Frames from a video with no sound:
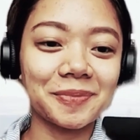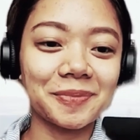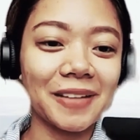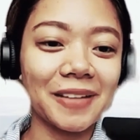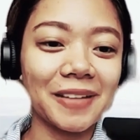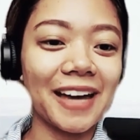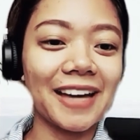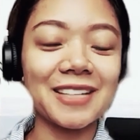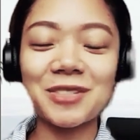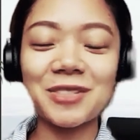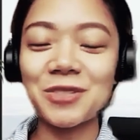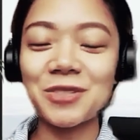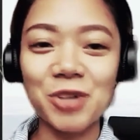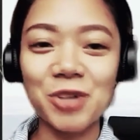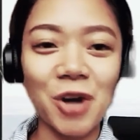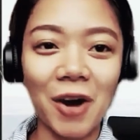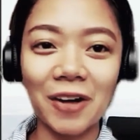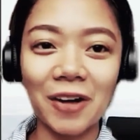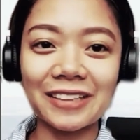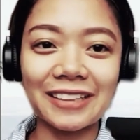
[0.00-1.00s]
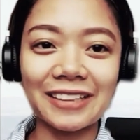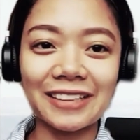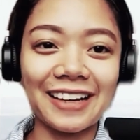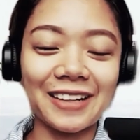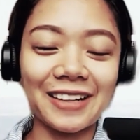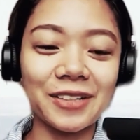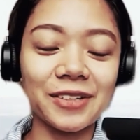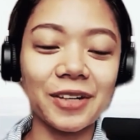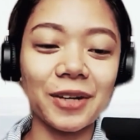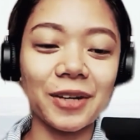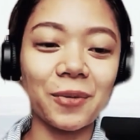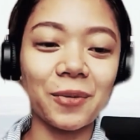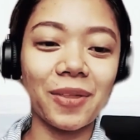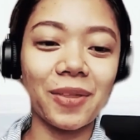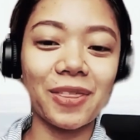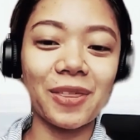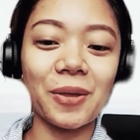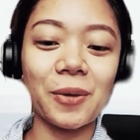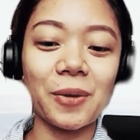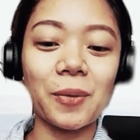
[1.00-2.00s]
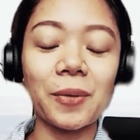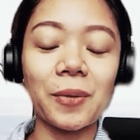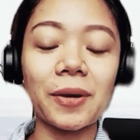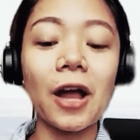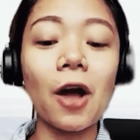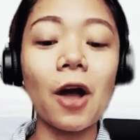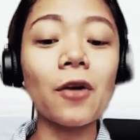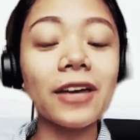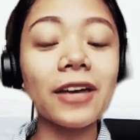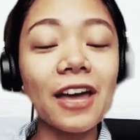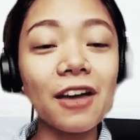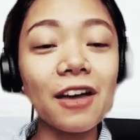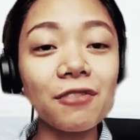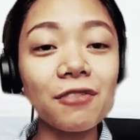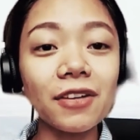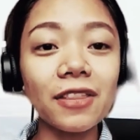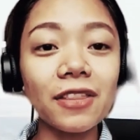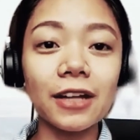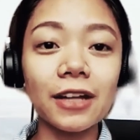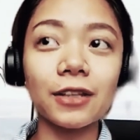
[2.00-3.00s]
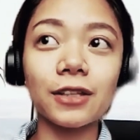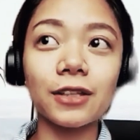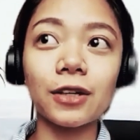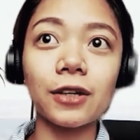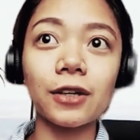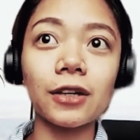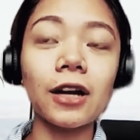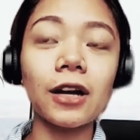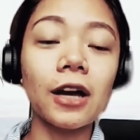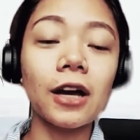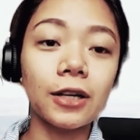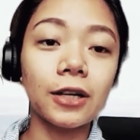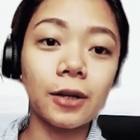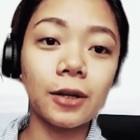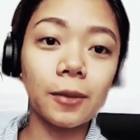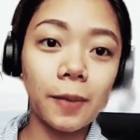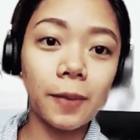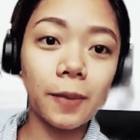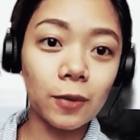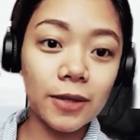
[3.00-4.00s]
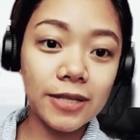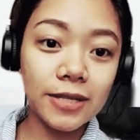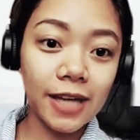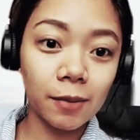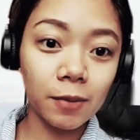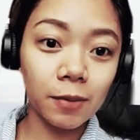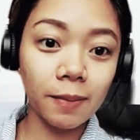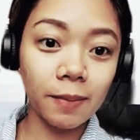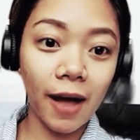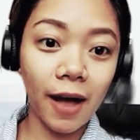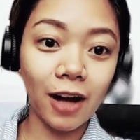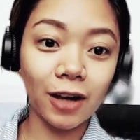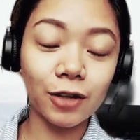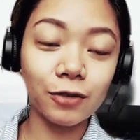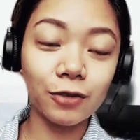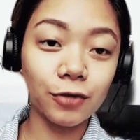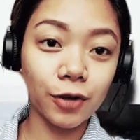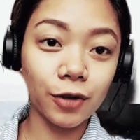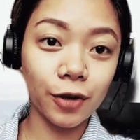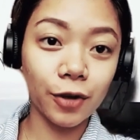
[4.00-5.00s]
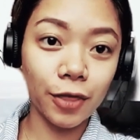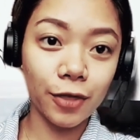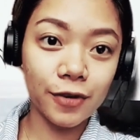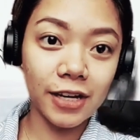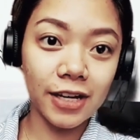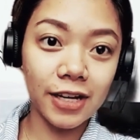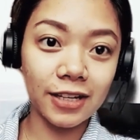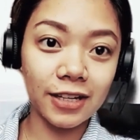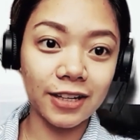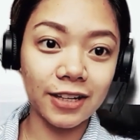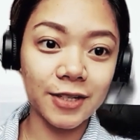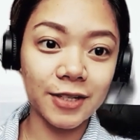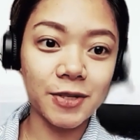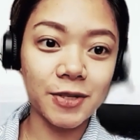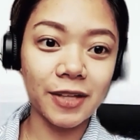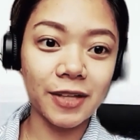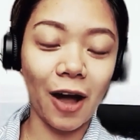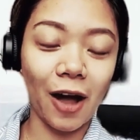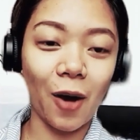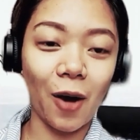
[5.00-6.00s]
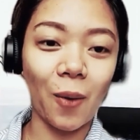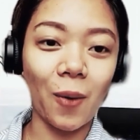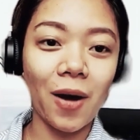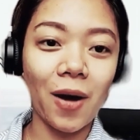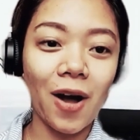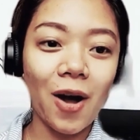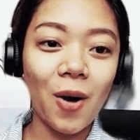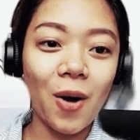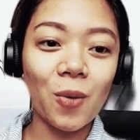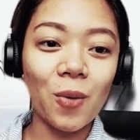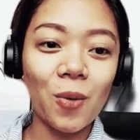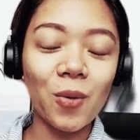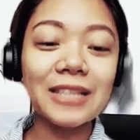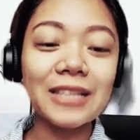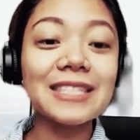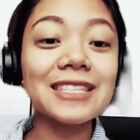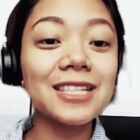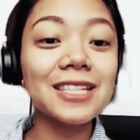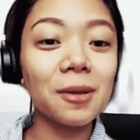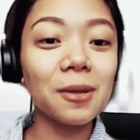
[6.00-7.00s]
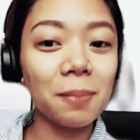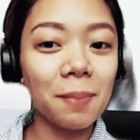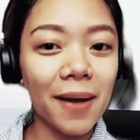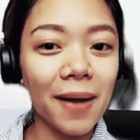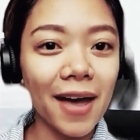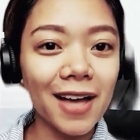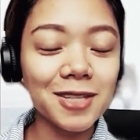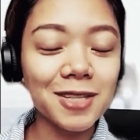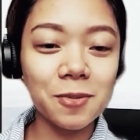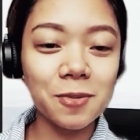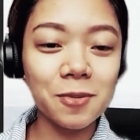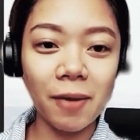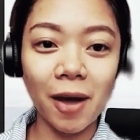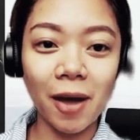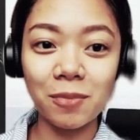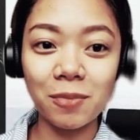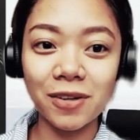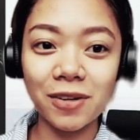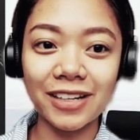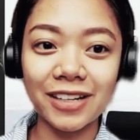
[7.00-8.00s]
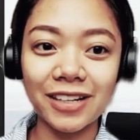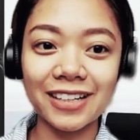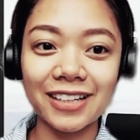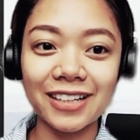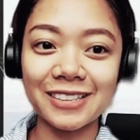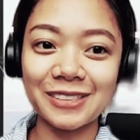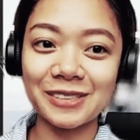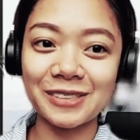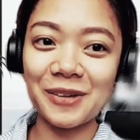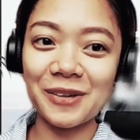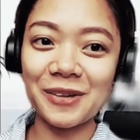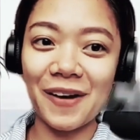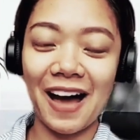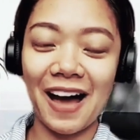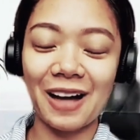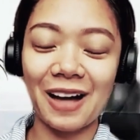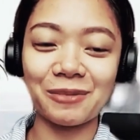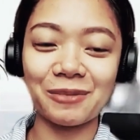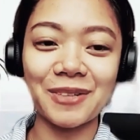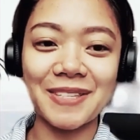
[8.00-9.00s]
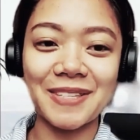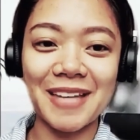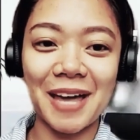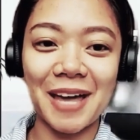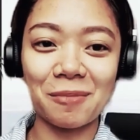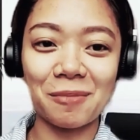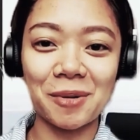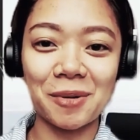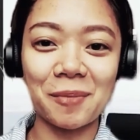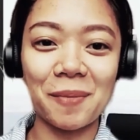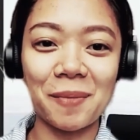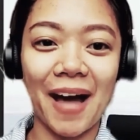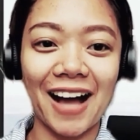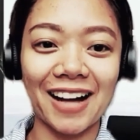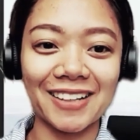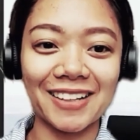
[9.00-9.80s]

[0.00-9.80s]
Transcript: I strongly agree with you. Now, given that you've been with Cyberbacker for 3 years now, what's the best memory that you had with Cyberbacker?